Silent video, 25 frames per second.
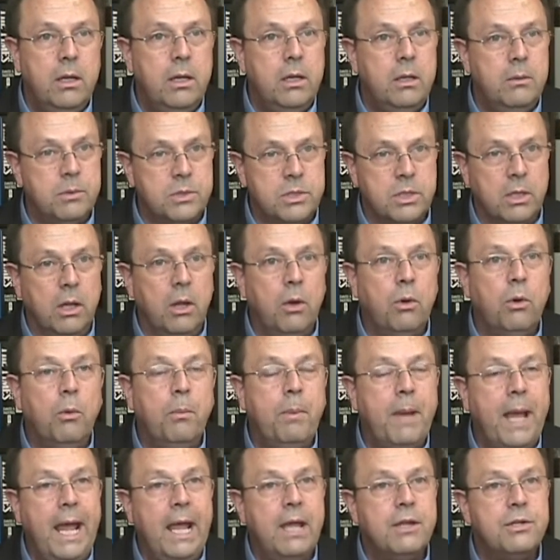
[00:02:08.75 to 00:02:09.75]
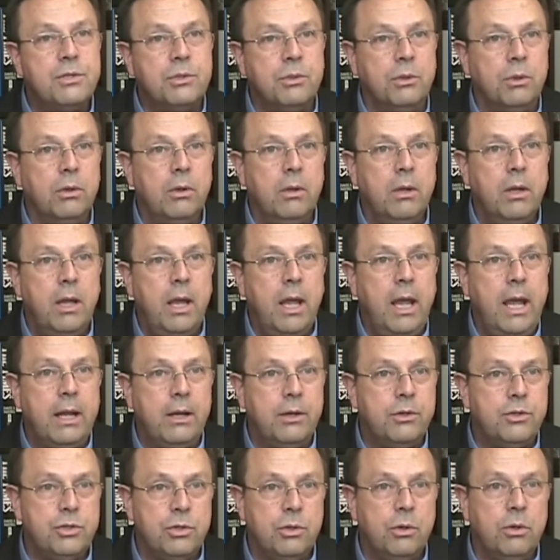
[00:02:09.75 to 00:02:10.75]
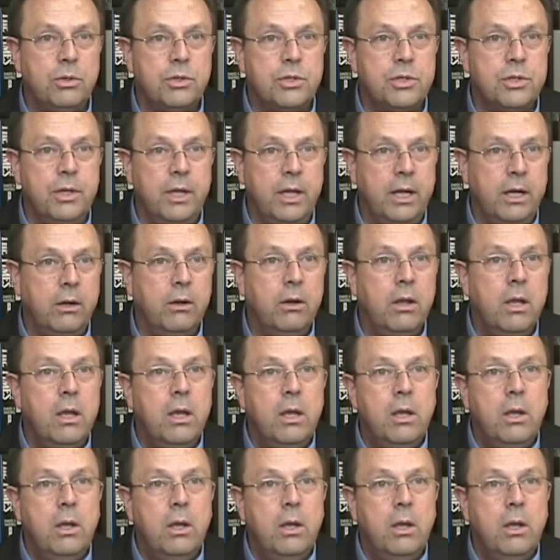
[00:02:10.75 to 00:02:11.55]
It was a local pastor at a church there